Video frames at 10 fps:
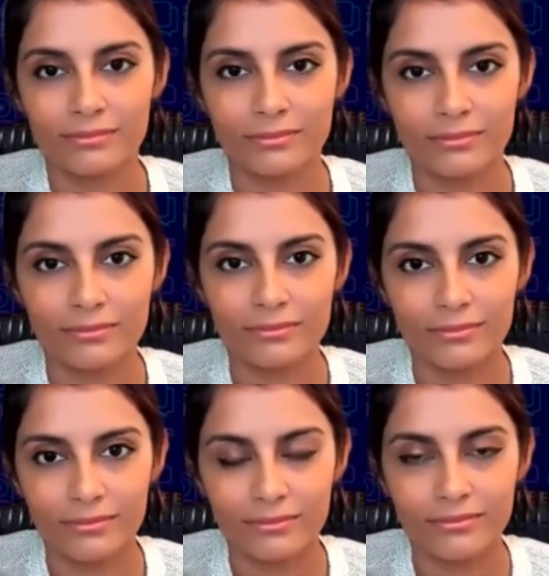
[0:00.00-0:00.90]

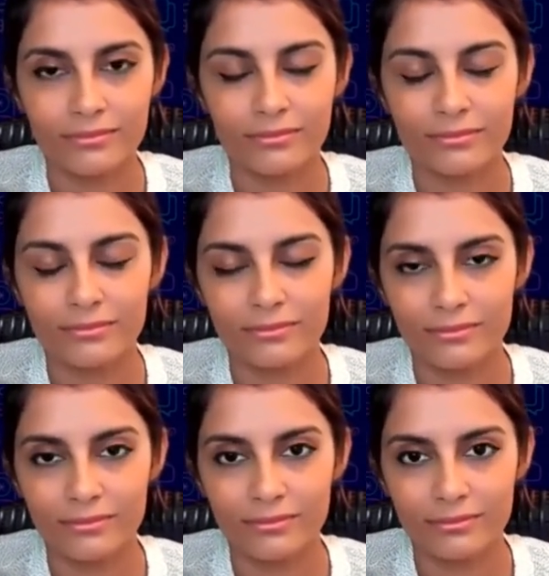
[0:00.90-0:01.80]

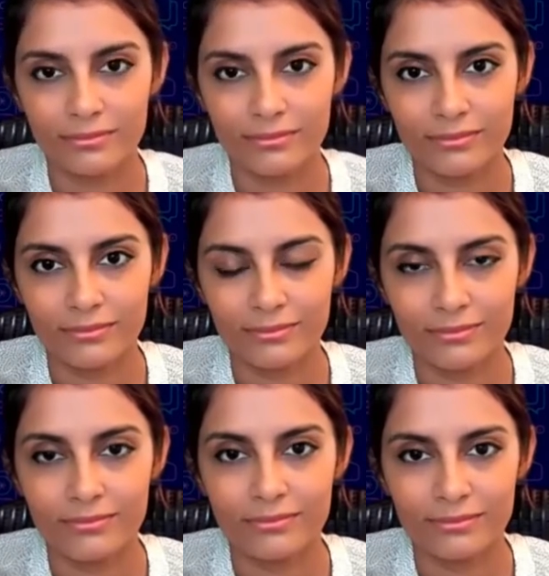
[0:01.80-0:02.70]

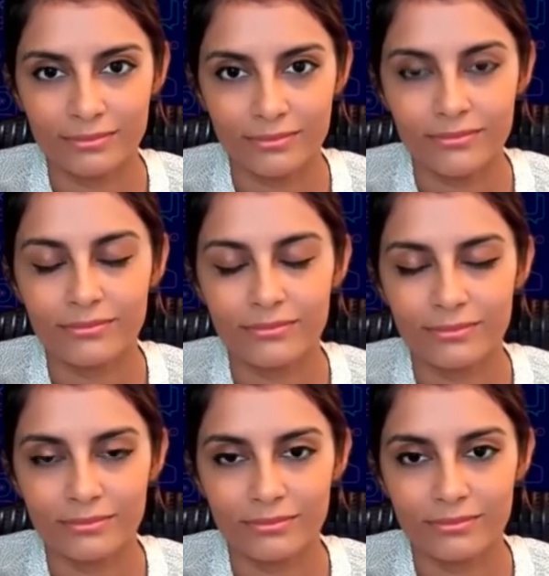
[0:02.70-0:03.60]

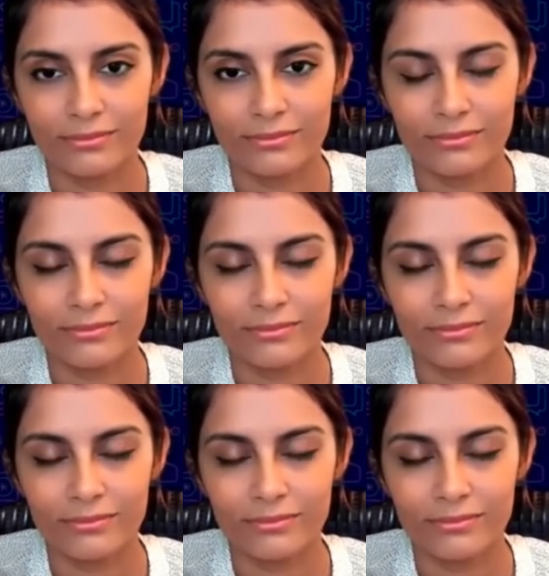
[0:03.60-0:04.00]
No words are spoken by the person on screen.